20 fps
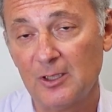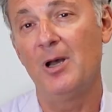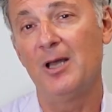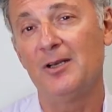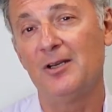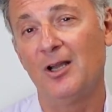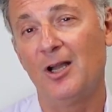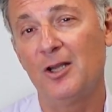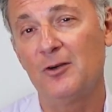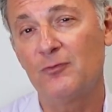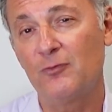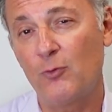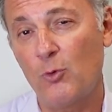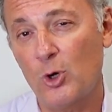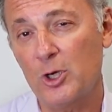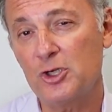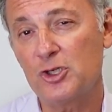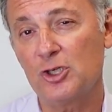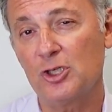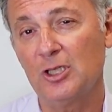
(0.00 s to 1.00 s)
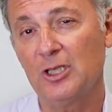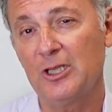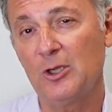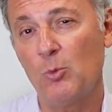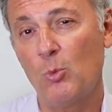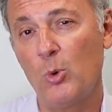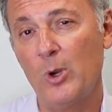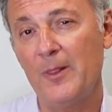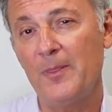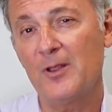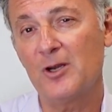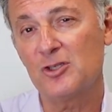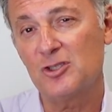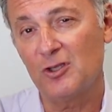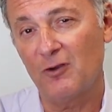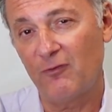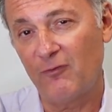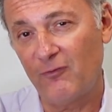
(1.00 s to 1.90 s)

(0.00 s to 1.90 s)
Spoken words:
But unfortunately, when there's a